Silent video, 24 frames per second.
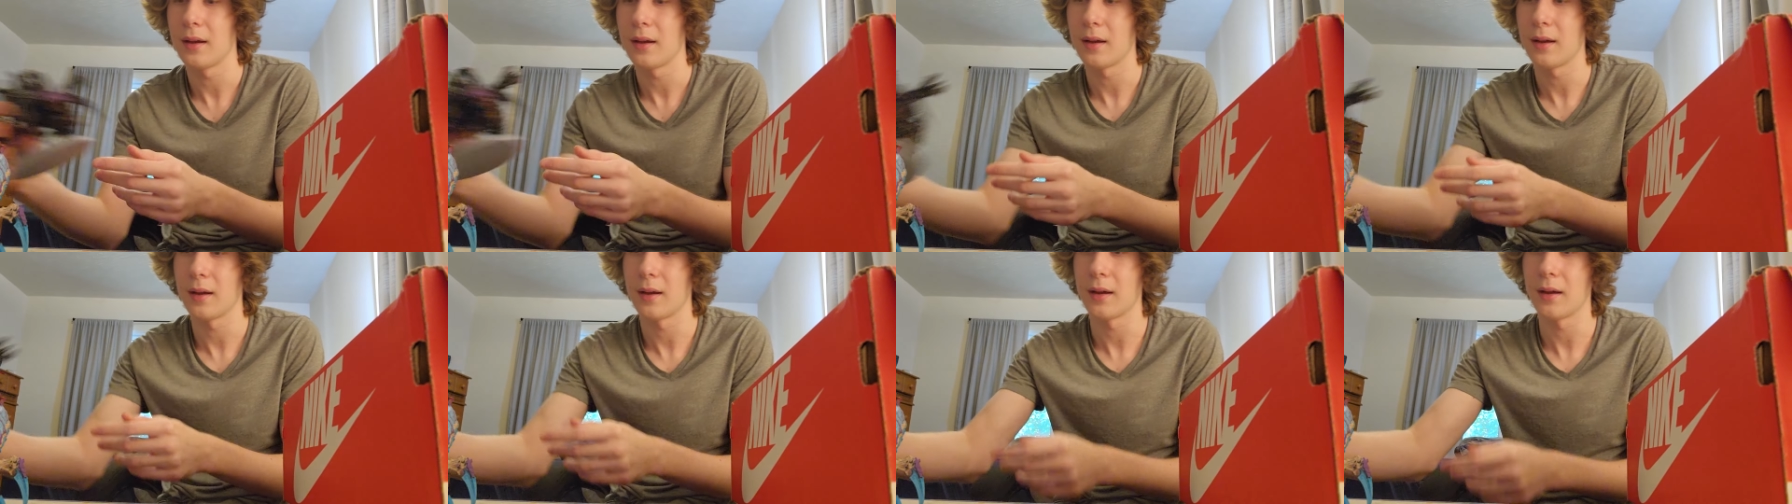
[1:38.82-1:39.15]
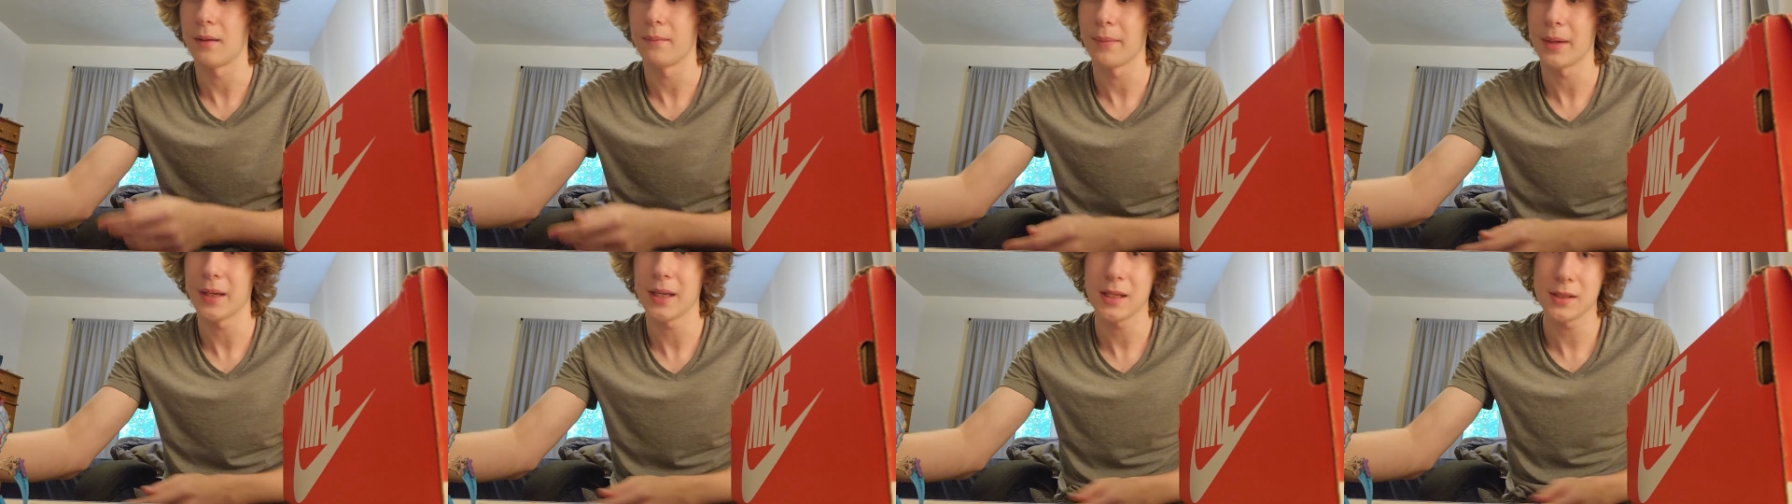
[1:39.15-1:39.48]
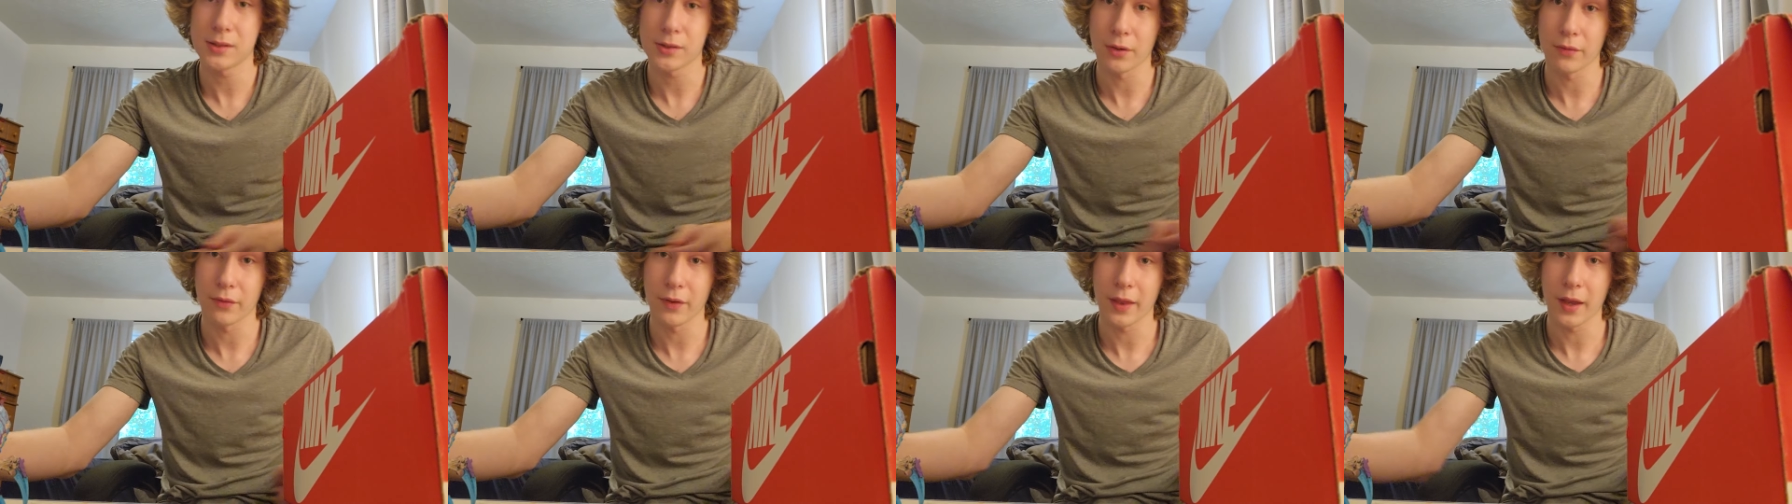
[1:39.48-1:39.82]
But
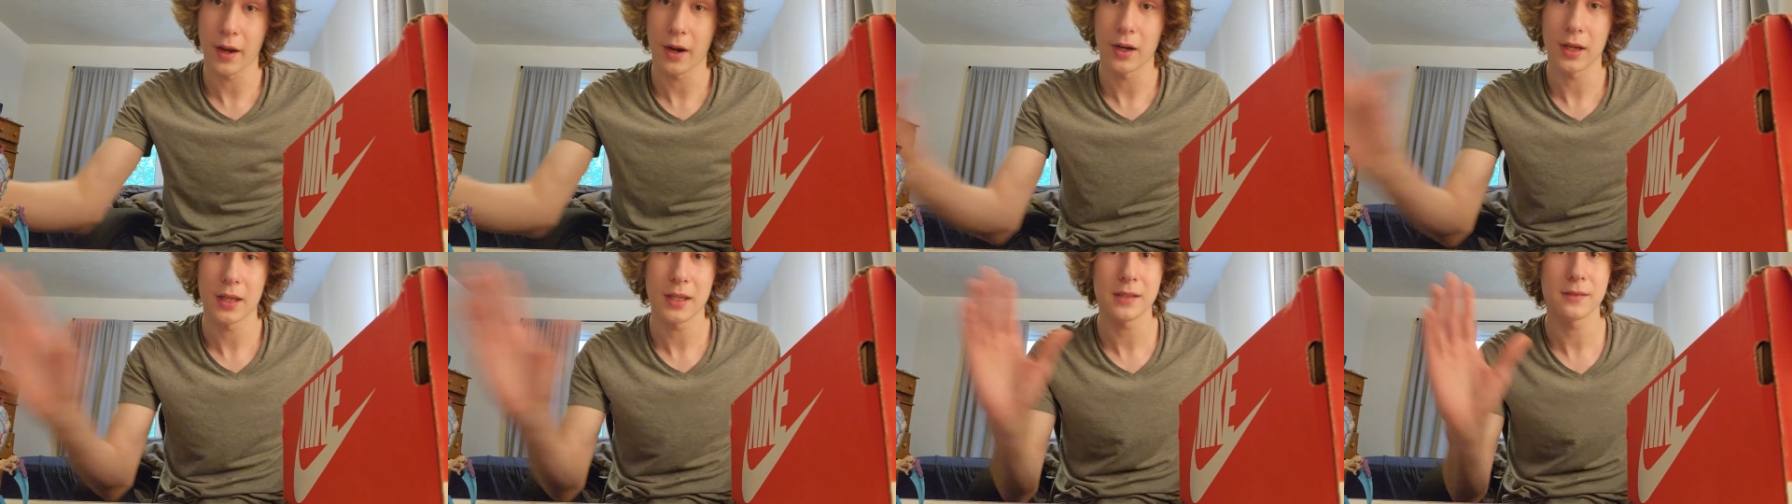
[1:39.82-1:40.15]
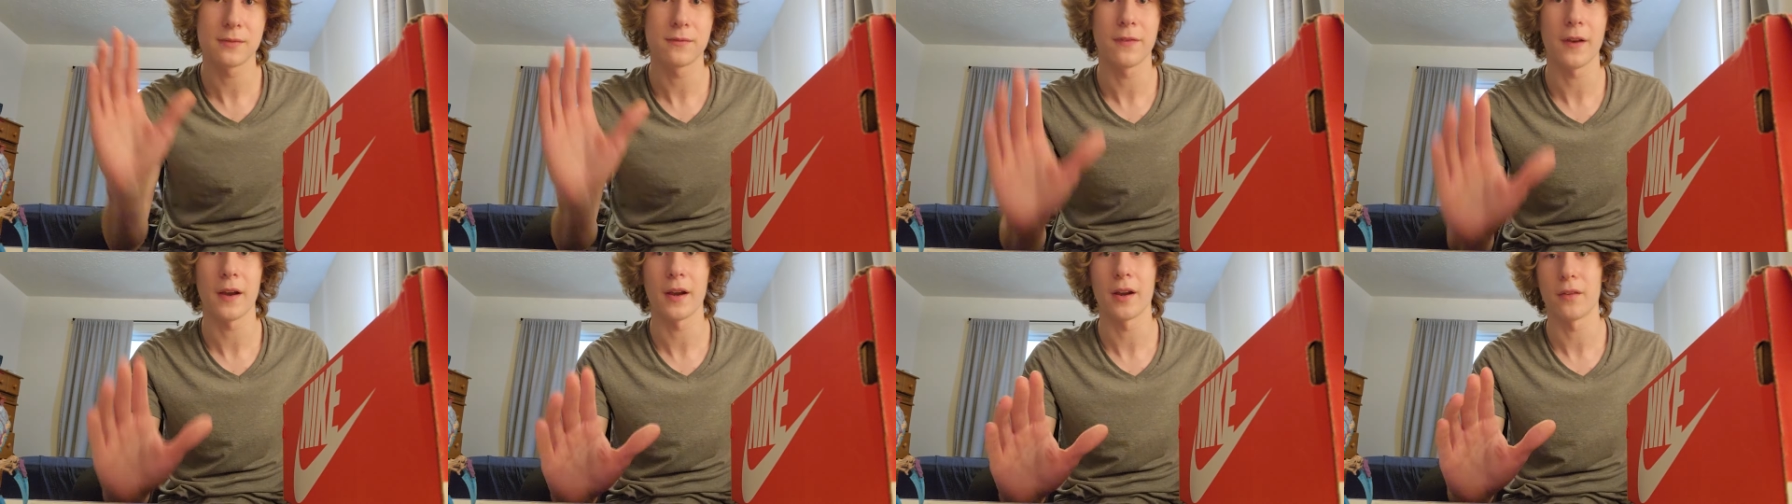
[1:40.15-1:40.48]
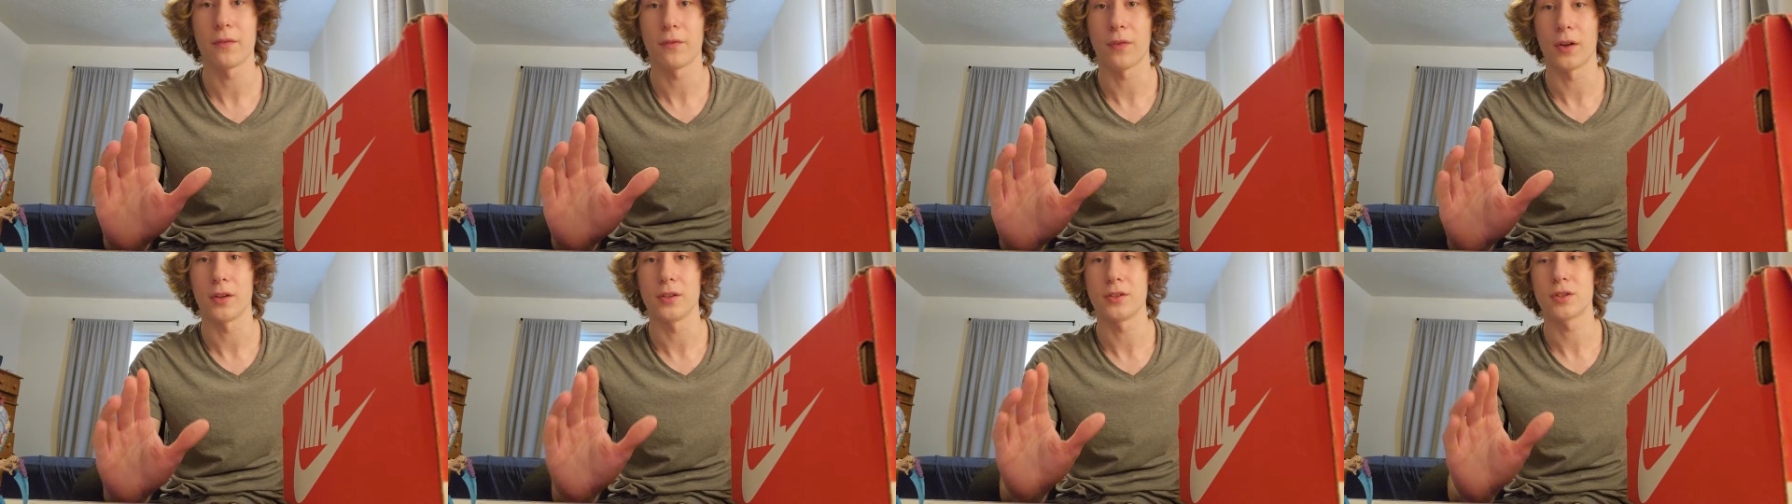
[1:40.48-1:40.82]
he's over there. He's very
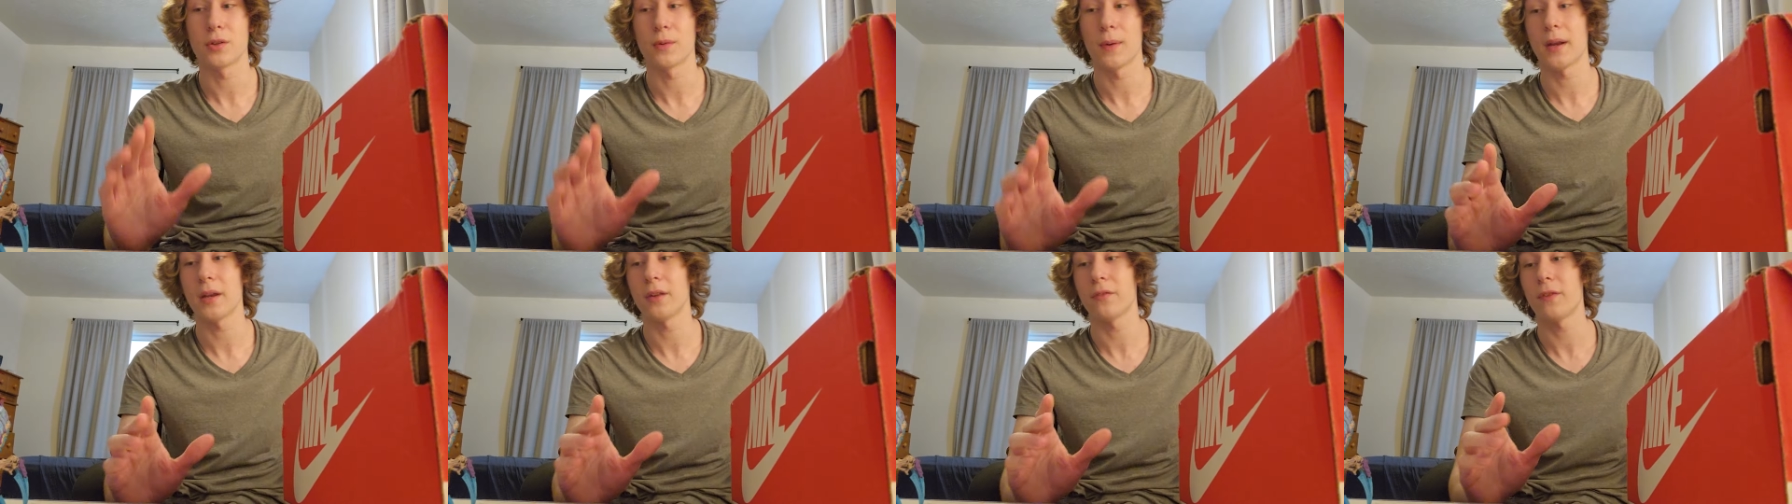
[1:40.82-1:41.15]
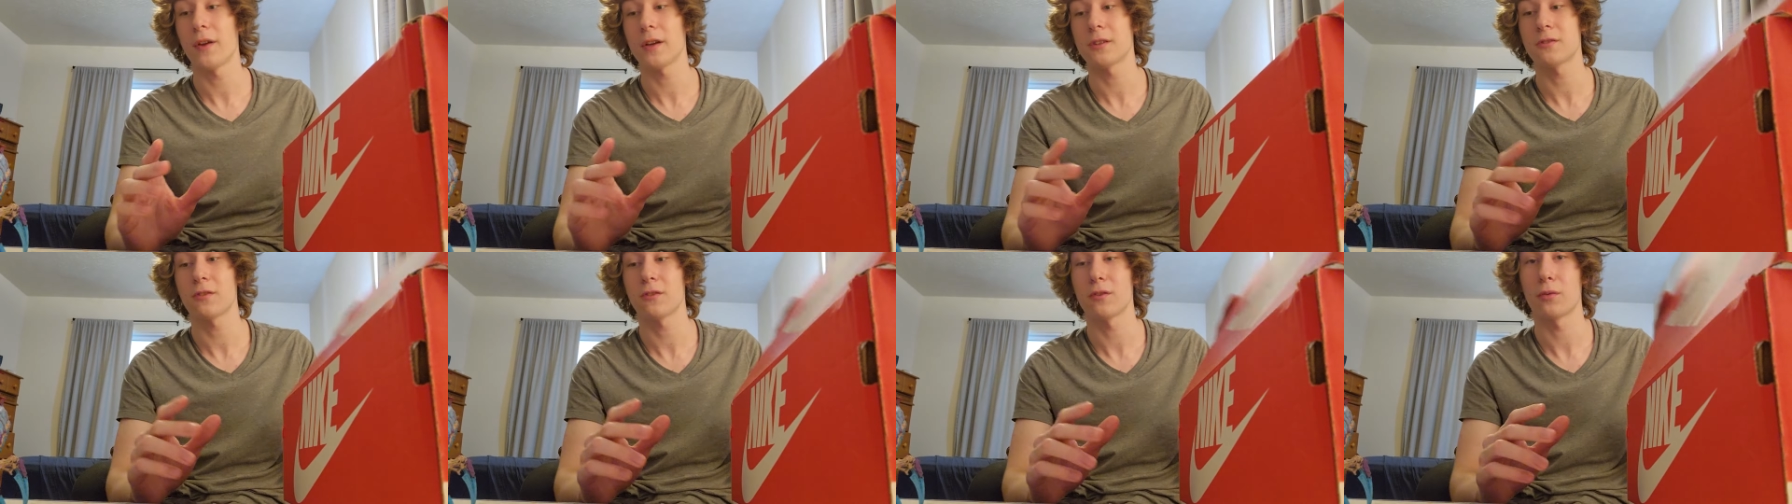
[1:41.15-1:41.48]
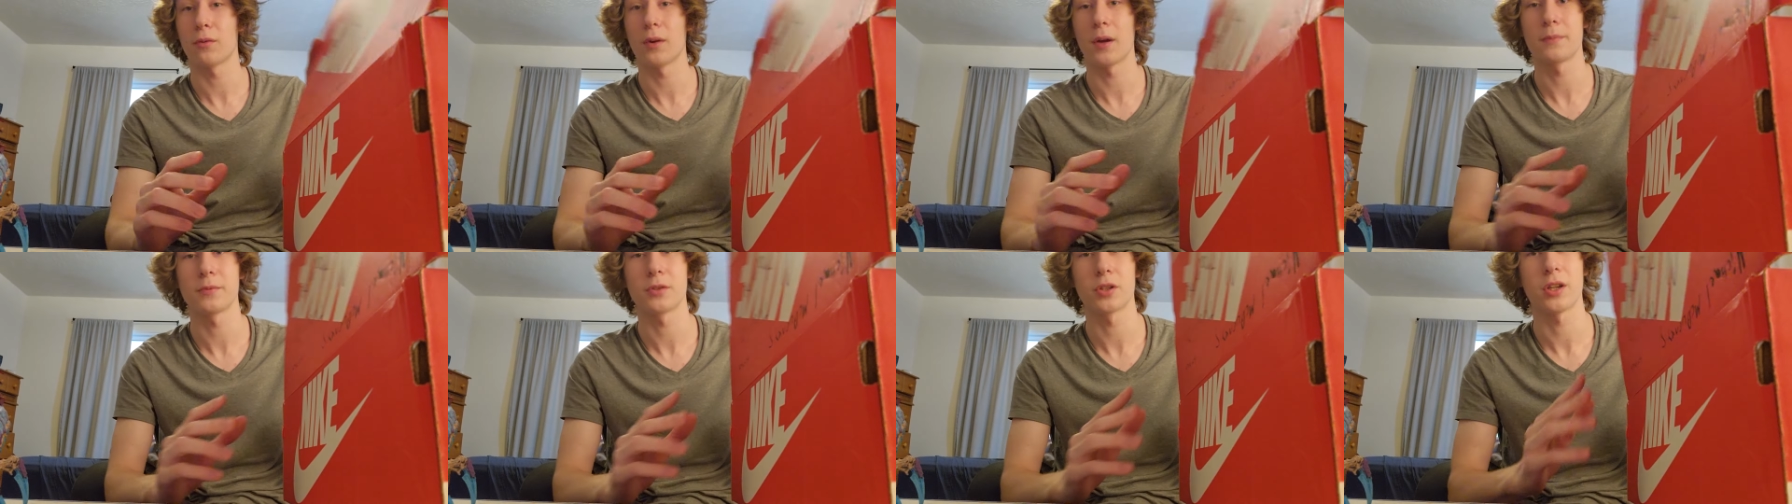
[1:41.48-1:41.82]
fun. Tyrannifex with a
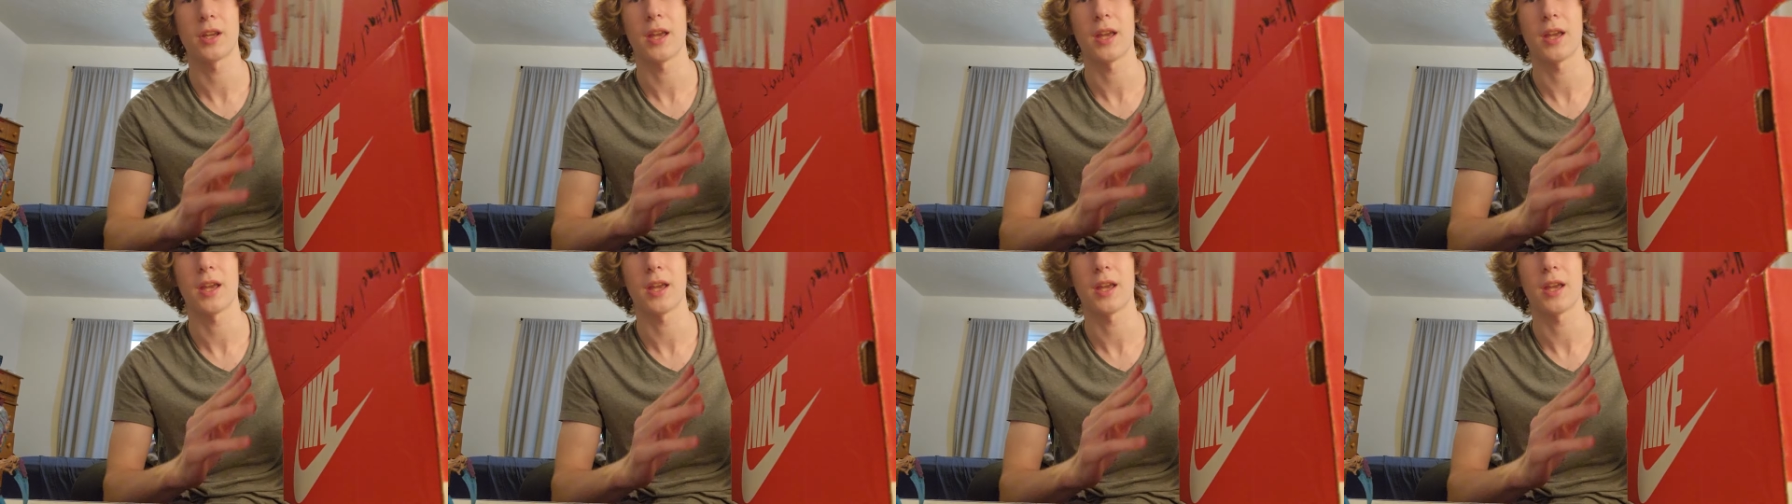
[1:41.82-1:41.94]
rupture